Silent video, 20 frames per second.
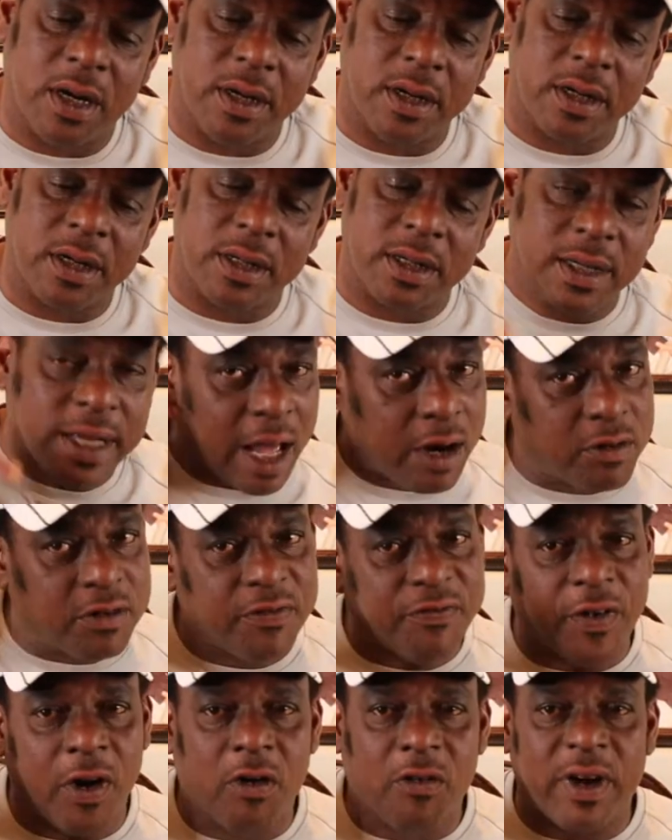uh, got
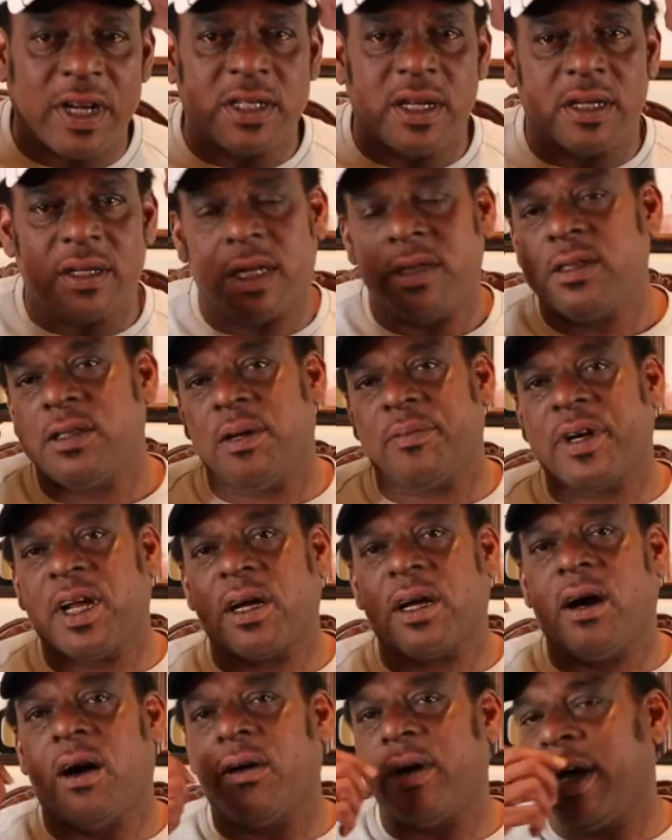on the phone right there at the ATM and
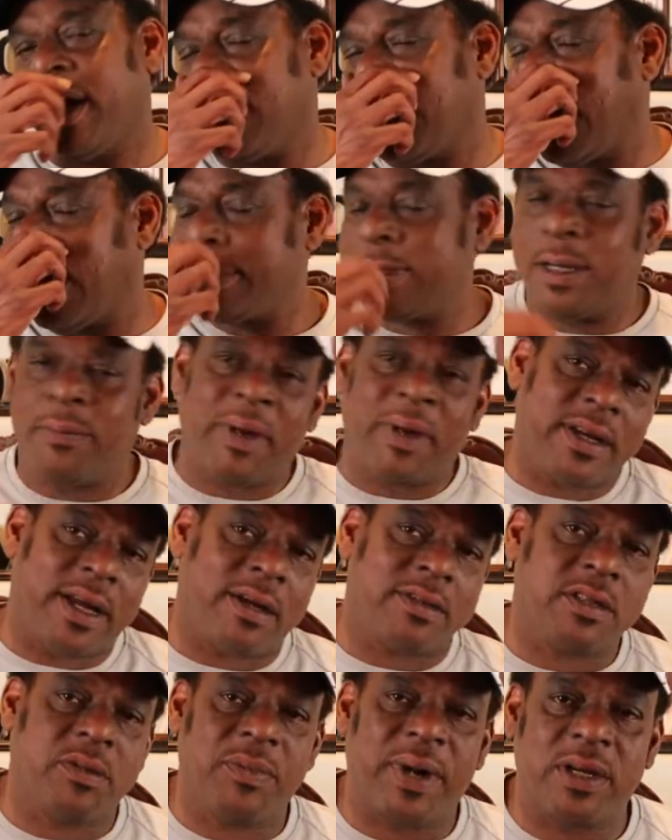I called Ally. And then by
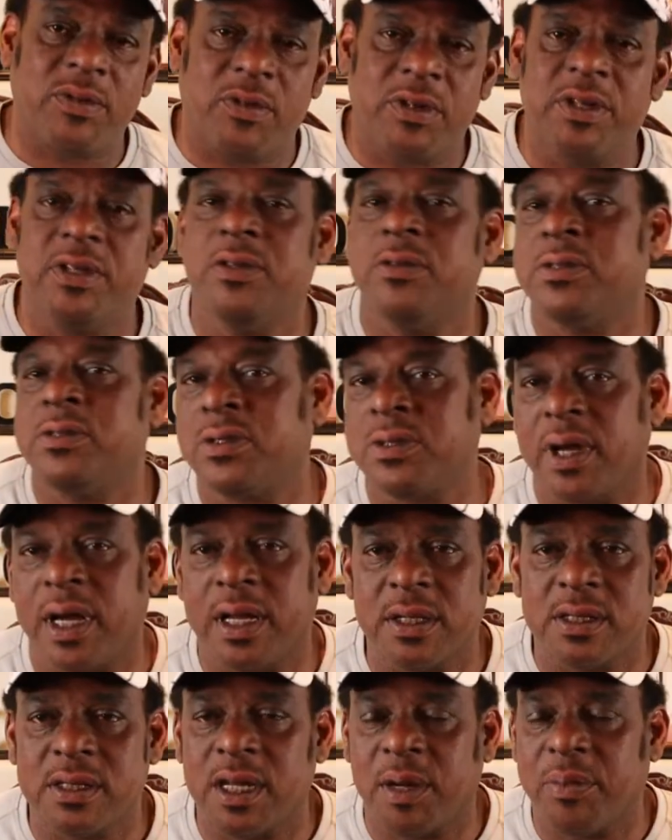now somebody wanted to use it, so
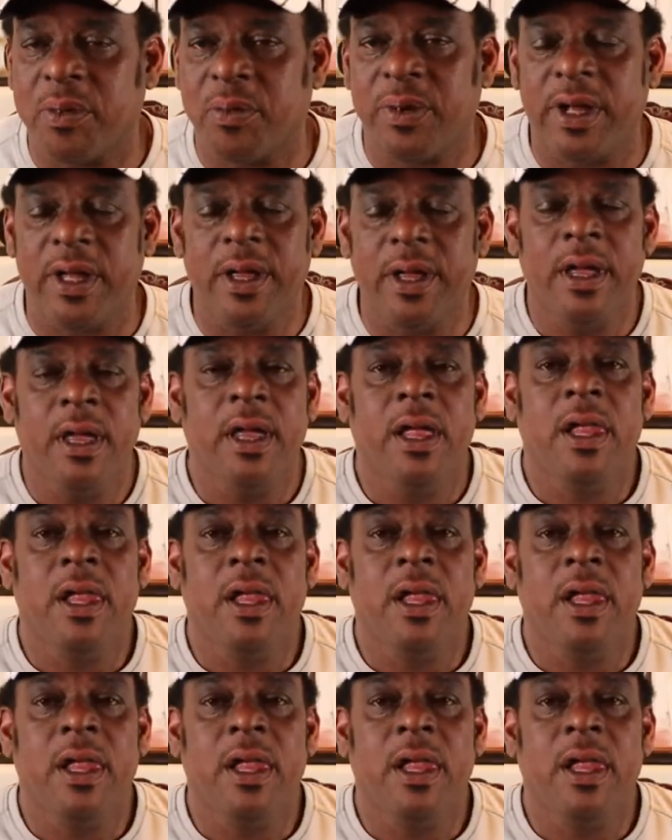I had to step away.